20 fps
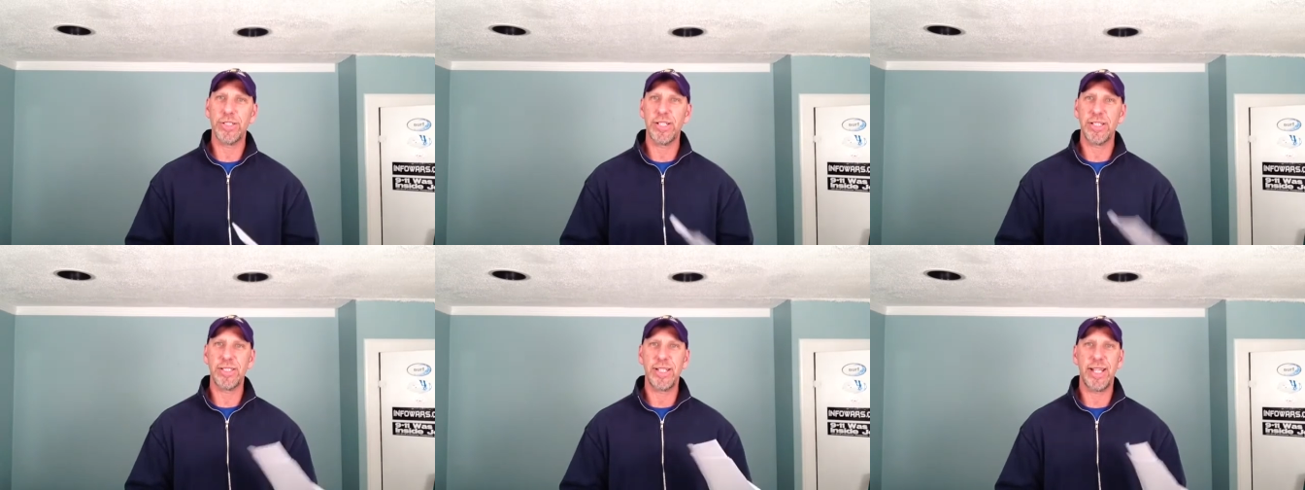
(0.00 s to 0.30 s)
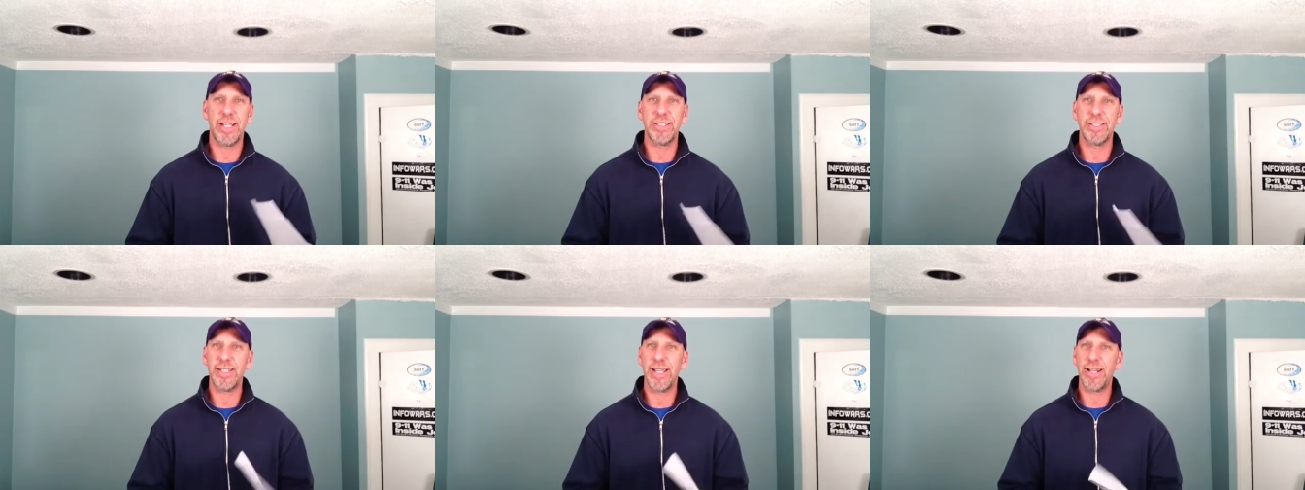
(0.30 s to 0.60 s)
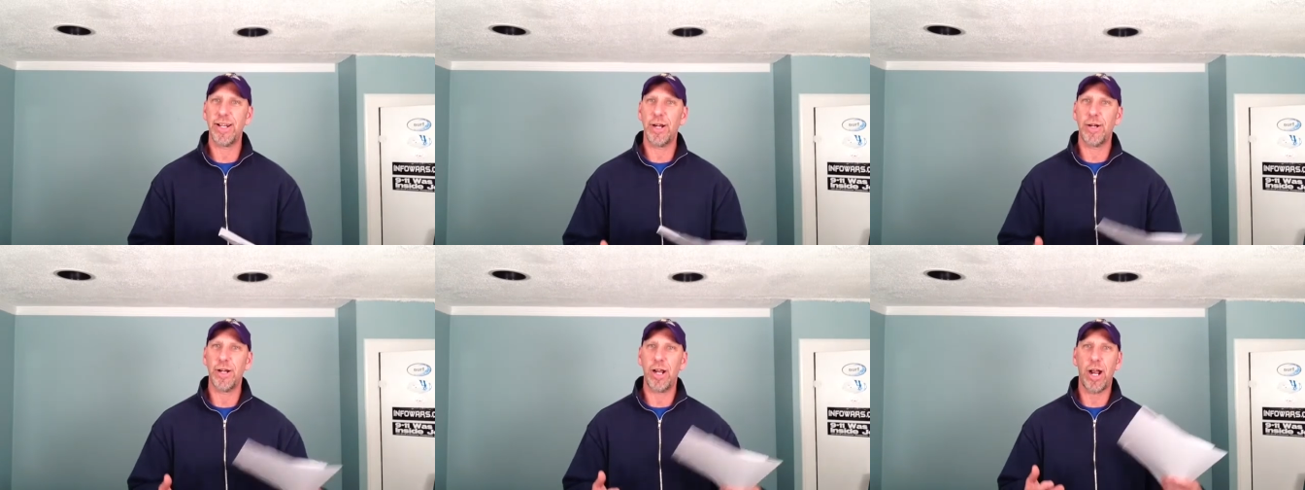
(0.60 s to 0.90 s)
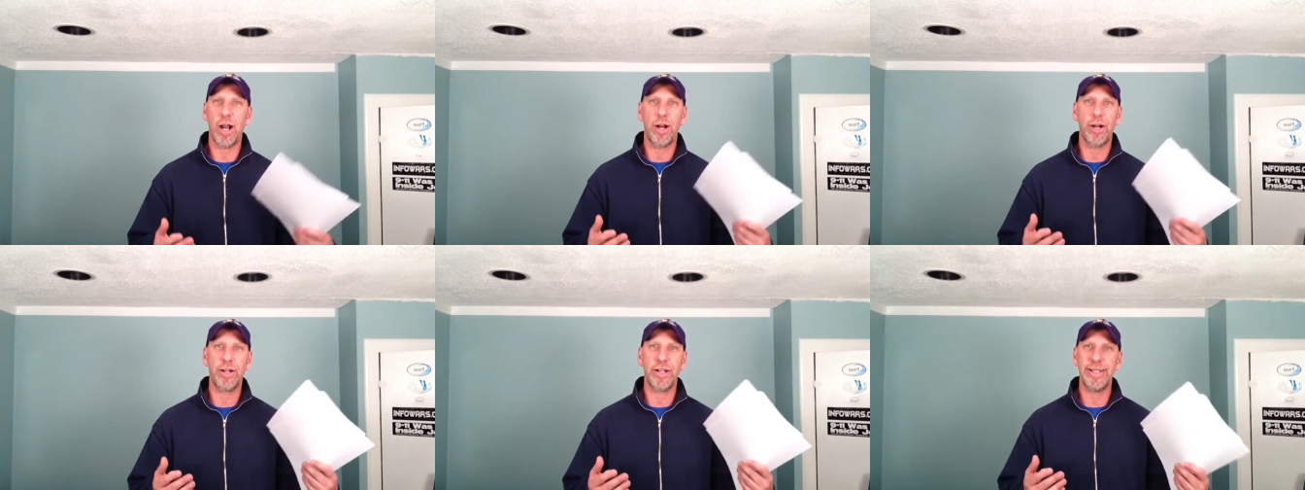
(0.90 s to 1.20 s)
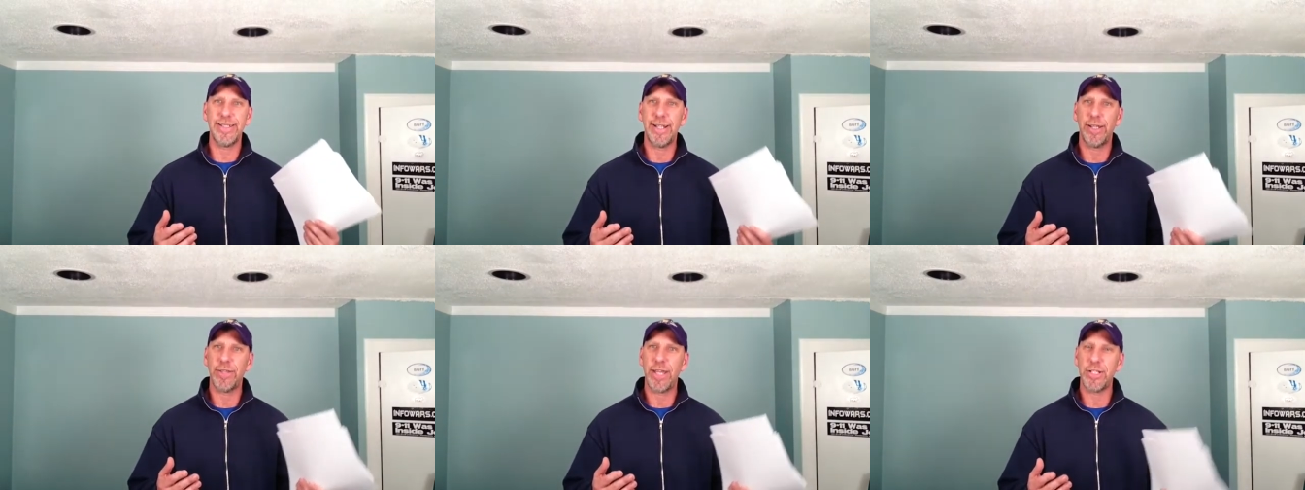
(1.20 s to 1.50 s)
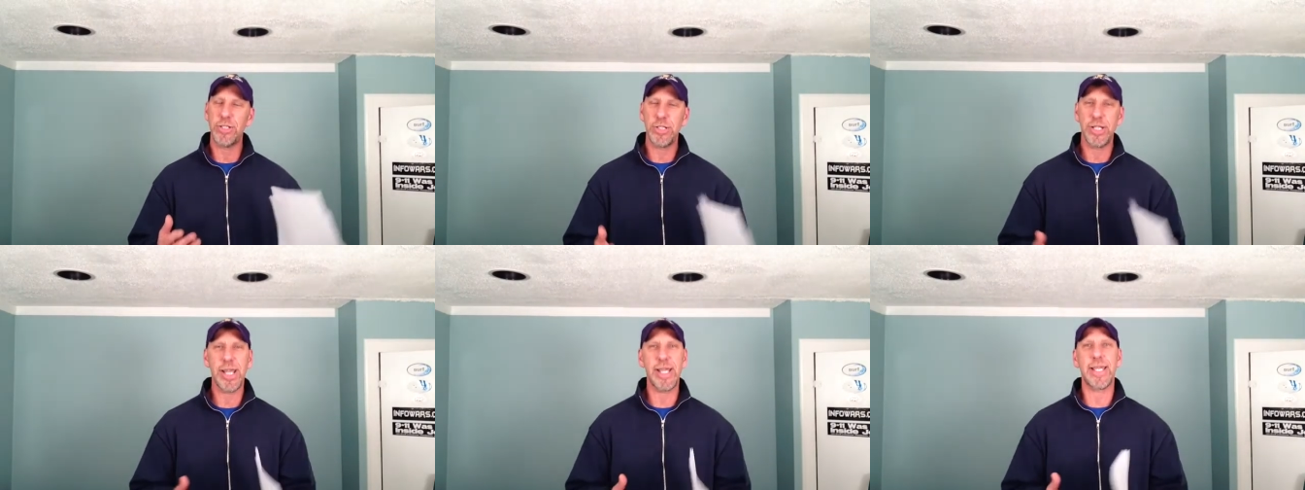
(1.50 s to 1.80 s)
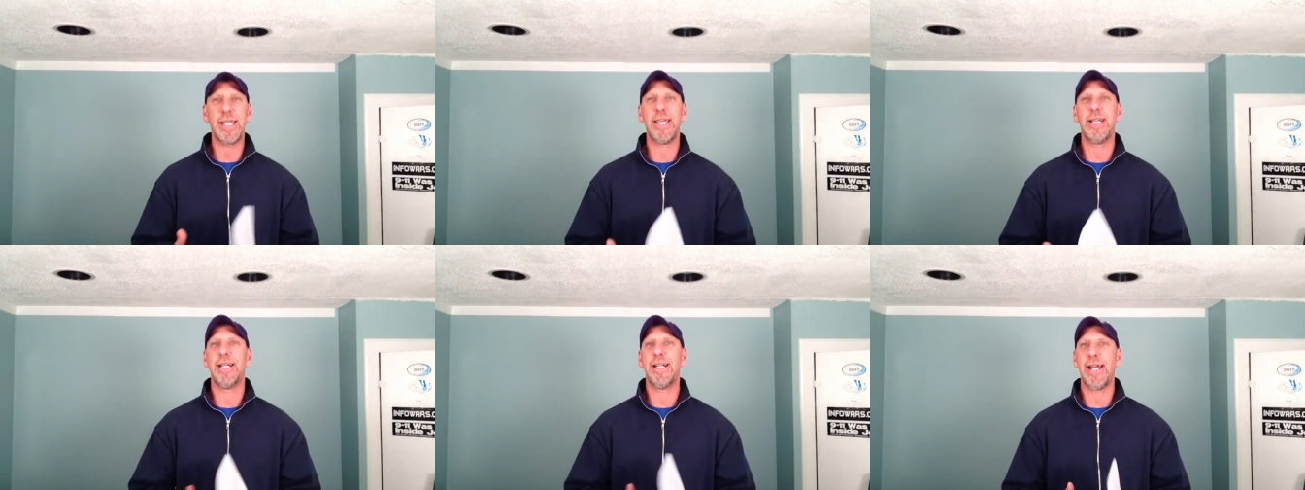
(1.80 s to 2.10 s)
just like I said, are they
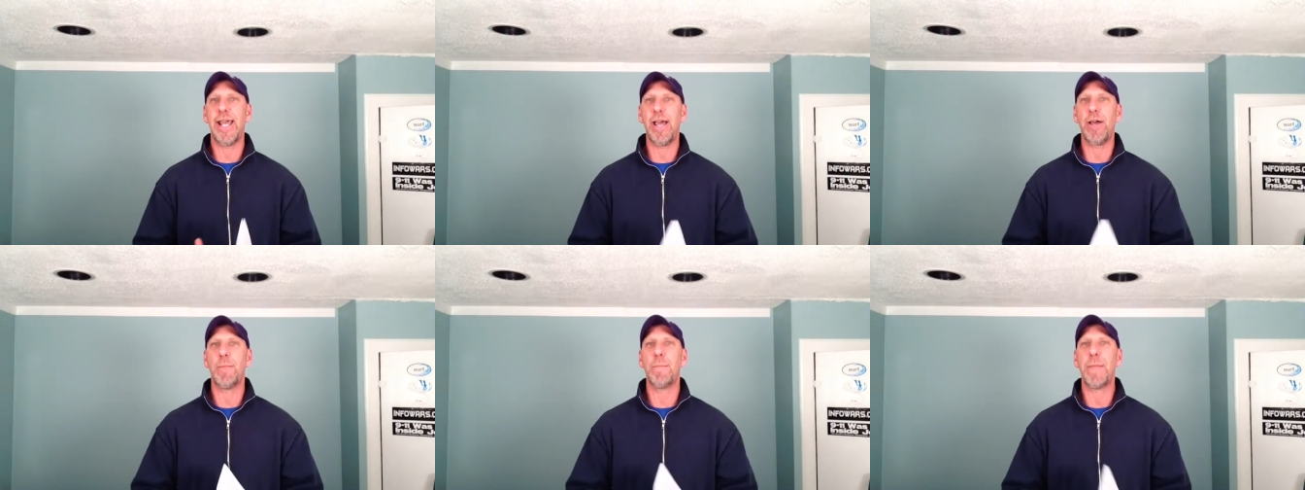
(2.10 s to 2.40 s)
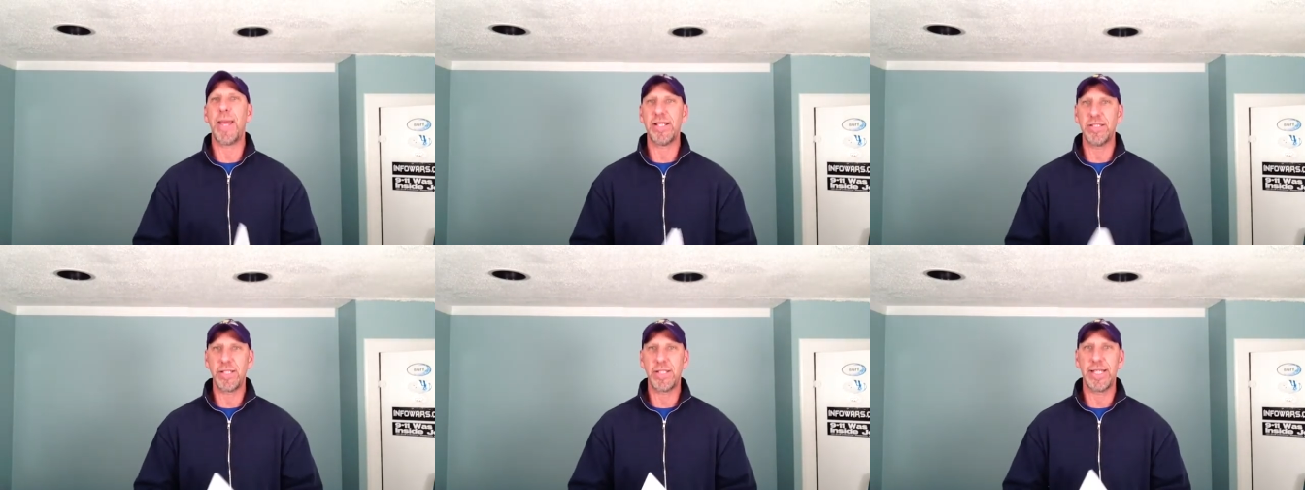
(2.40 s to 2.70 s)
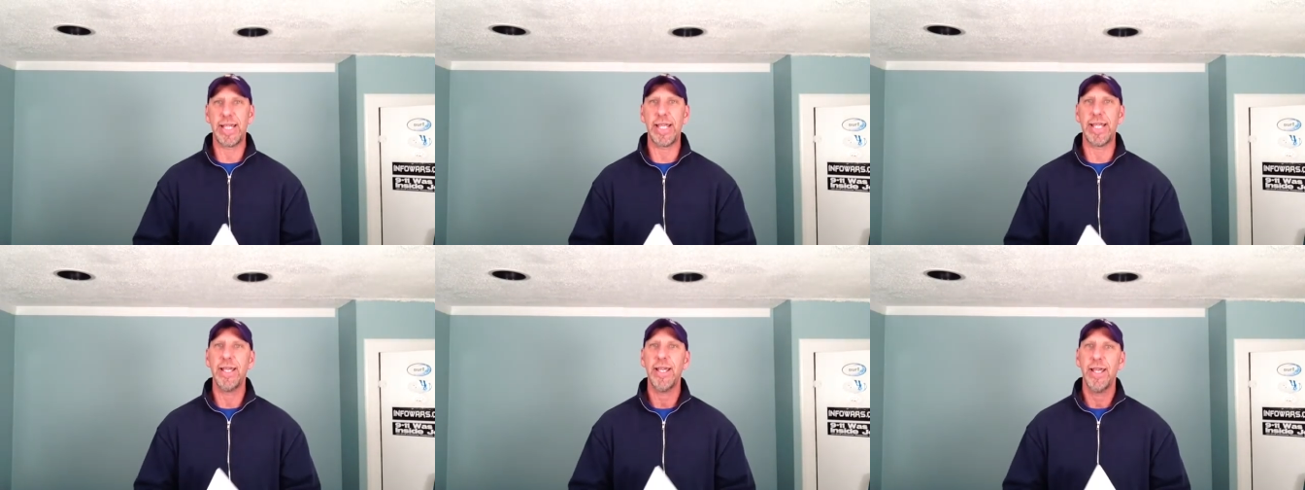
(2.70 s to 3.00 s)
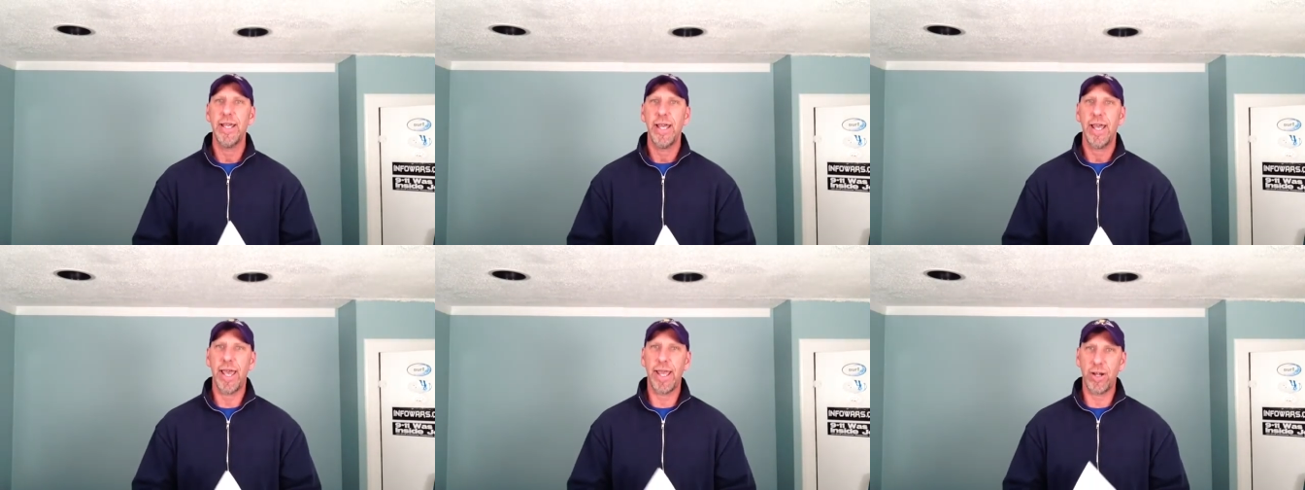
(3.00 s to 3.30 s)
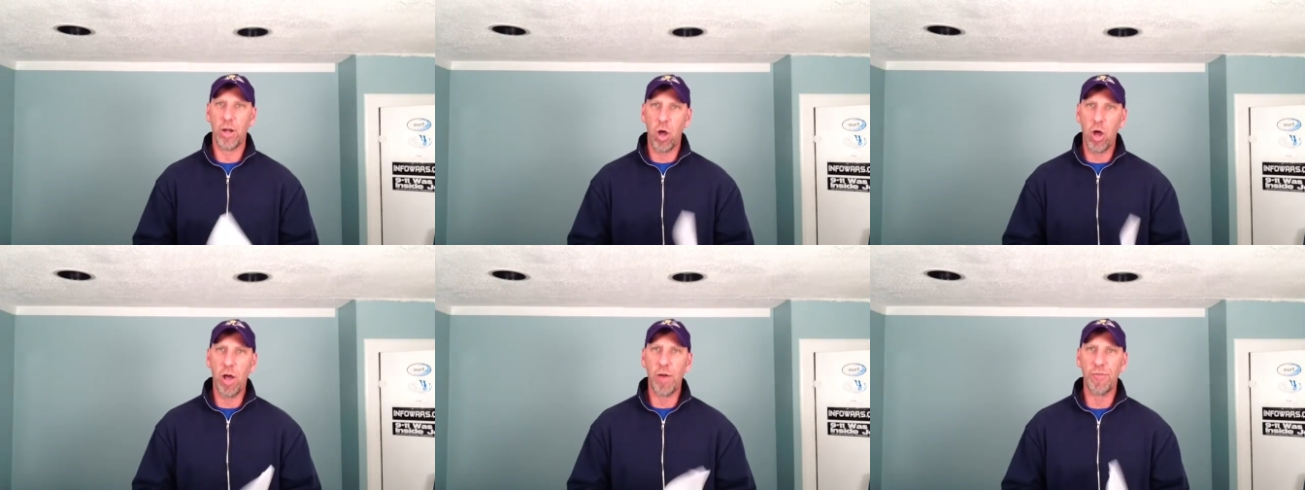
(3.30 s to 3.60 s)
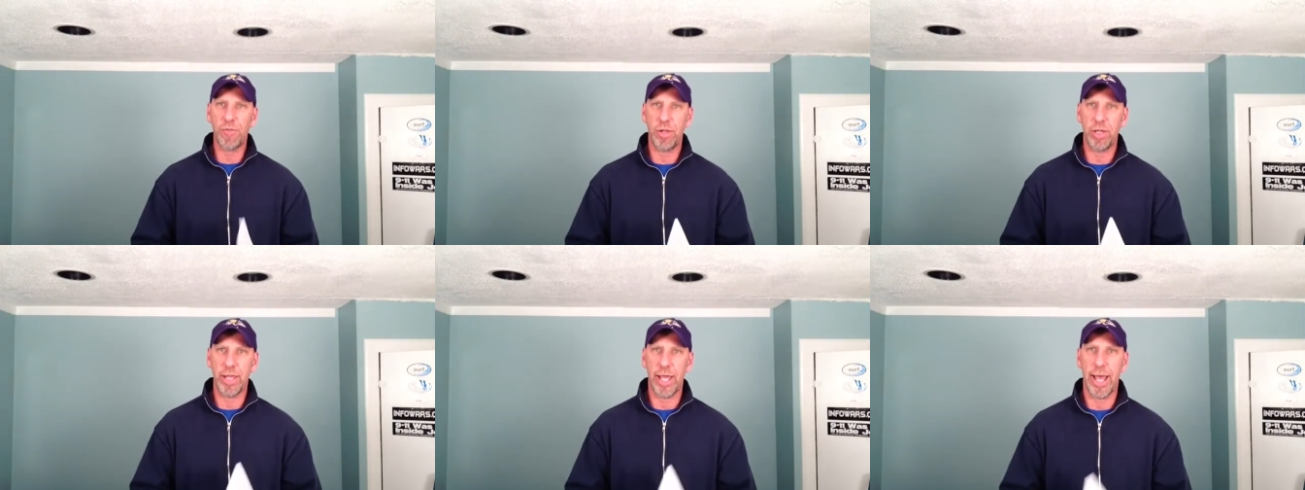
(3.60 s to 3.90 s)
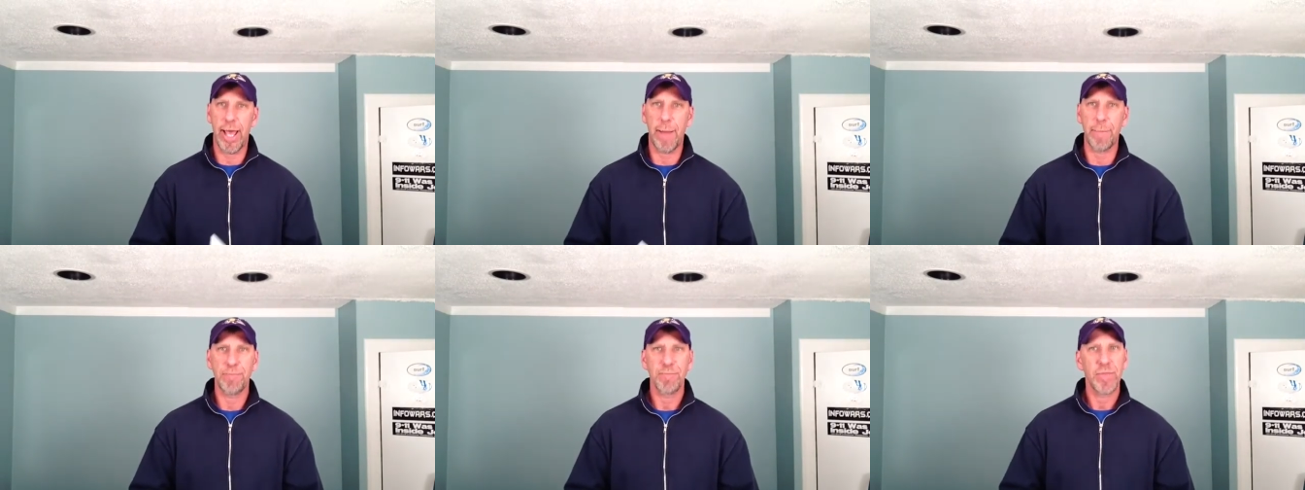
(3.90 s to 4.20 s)
check in and out mentally an awful
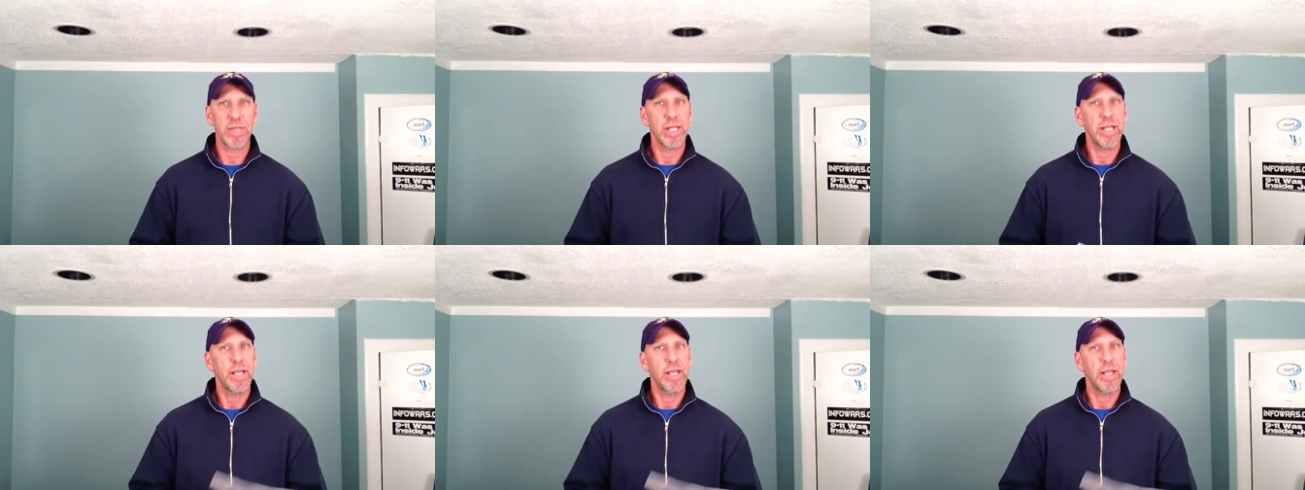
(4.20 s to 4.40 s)
lot.